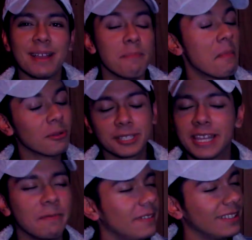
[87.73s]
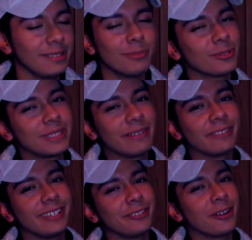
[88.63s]
Most
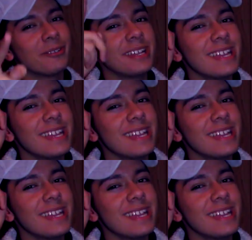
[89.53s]
definitely, you know.